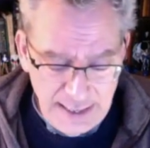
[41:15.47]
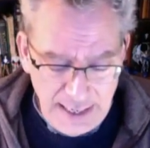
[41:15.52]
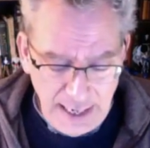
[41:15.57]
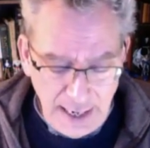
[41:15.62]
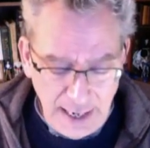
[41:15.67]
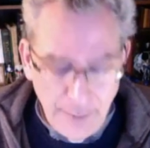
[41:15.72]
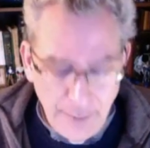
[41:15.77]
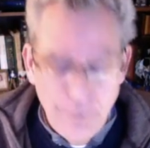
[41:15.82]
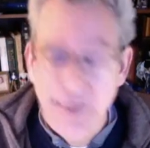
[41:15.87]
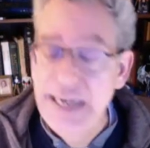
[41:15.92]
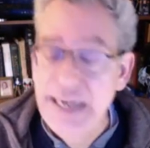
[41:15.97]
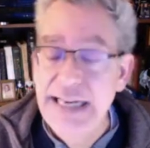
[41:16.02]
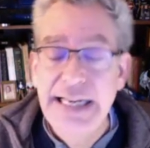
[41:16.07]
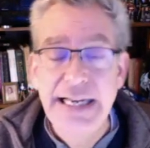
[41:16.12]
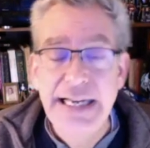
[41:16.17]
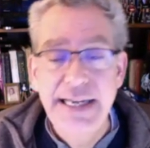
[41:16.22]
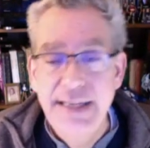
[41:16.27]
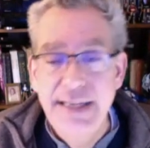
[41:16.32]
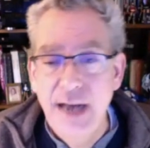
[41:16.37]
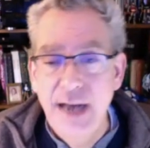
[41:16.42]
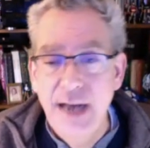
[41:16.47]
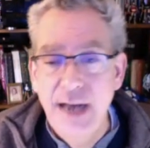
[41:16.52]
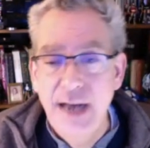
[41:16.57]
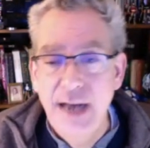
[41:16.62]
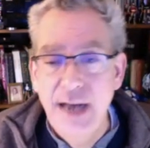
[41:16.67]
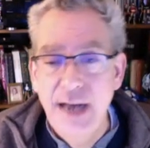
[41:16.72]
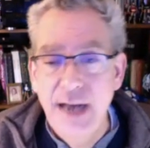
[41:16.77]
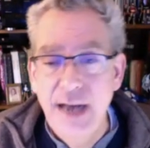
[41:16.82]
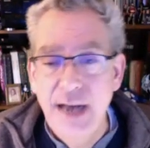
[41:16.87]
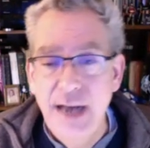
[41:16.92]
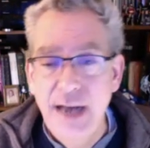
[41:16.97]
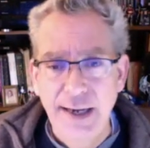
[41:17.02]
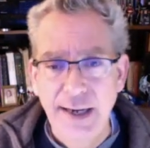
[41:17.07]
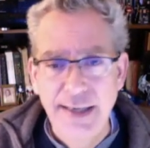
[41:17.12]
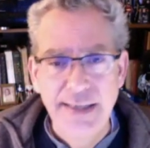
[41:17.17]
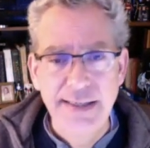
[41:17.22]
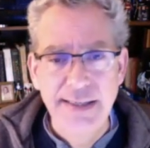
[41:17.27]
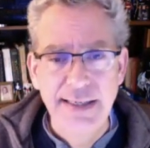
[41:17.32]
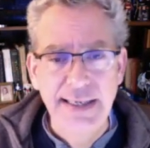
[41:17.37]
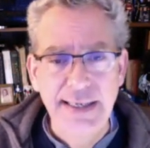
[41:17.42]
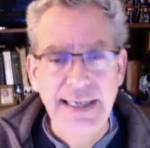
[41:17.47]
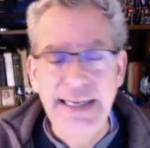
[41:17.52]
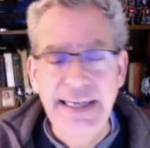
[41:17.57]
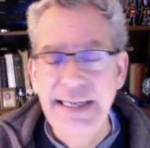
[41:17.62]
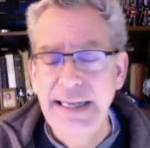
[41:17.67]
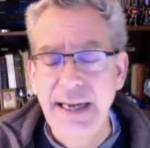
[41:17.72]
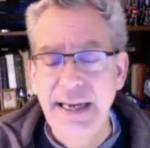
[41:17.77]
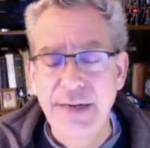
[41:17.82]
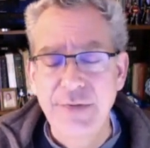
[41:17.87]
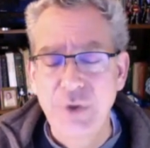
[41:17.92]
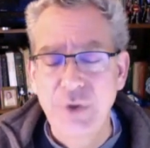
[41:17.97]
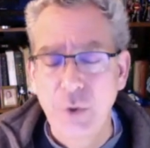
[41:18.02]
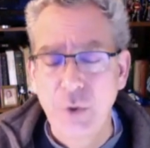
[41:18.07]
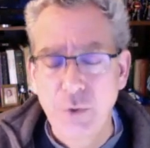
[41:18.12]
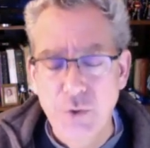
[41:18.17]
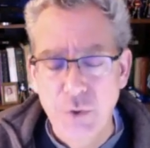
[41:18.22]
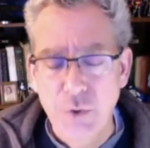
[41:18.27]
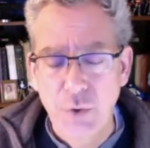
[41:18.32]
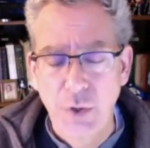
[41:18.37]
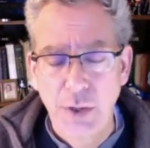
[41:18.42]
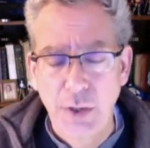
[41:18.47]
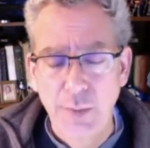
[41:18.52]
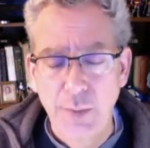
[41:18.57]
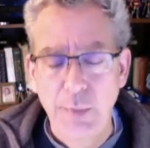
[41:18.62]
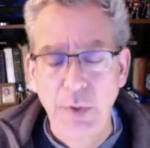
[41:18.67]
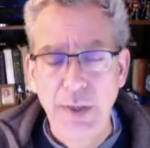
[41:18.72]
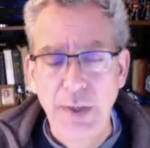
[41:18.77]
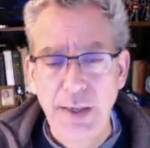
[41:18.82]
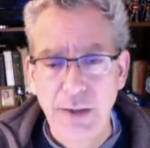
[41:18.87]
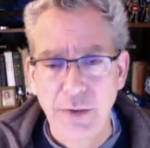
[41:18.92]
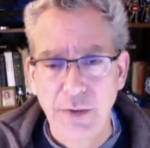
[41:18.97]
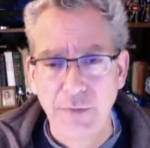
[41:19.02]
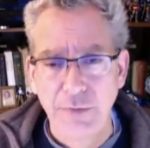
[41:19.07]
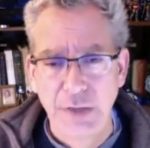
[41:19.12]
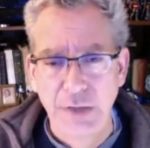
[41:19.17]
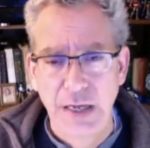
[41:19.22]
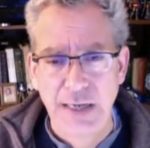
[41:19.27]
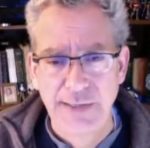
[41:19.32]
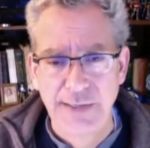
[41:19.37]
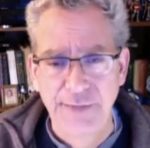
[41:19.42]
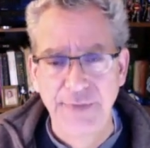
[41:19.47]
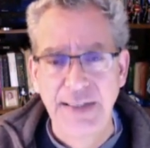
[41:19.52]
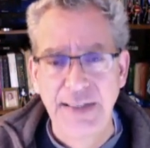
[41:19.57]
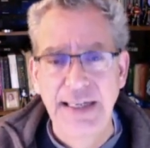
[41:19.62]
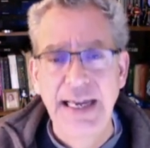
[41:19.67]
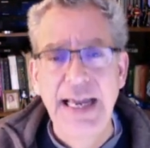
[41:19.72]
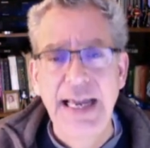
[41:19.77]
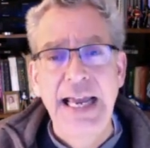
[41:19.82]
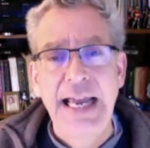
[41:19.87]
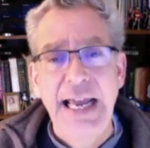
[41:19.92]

Uh, but he had not really gotten into any kind of cultural or political philosophy.